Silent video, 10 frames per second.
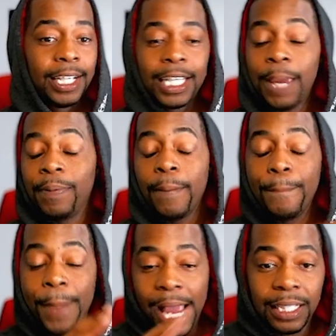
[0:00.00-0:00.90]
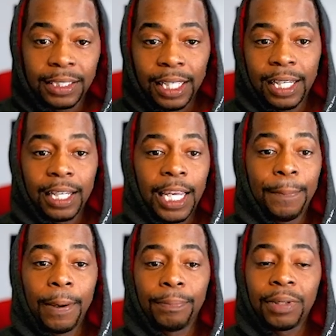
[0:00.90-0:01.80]
Keep it basic, keep
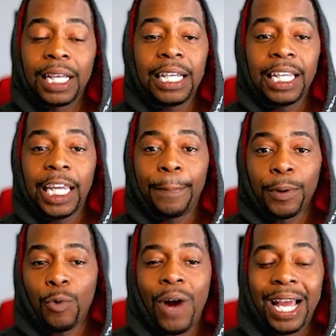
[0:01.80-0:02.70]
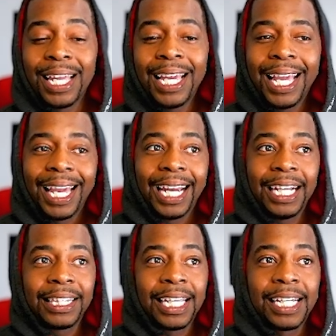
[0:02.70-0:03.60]
it plain, keep it white.
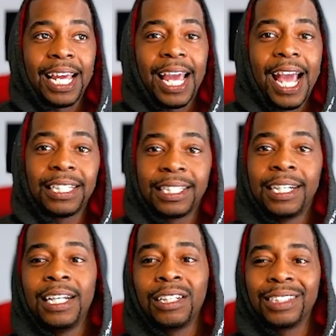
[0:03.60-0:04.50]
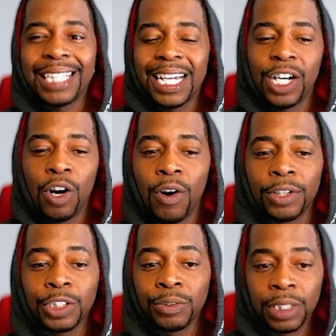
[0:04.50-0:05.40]
Anything that has color is kind of
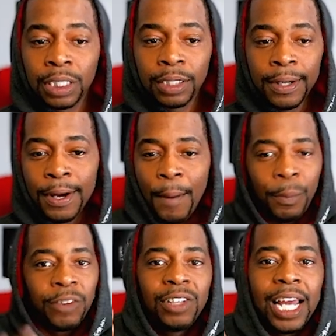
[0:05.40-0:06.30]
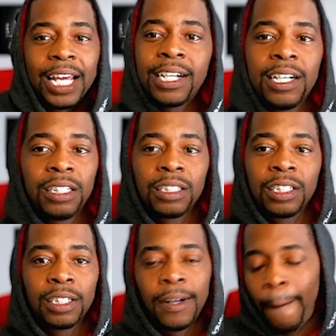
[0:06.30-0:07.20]
hard to read. But if you like
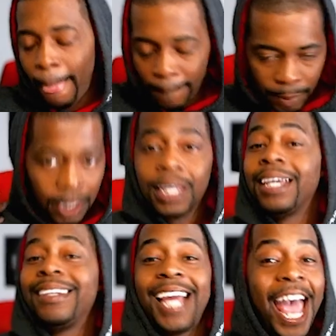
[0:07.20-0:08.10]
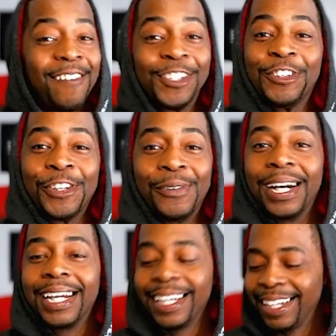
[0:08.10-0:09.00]
color, have it your way.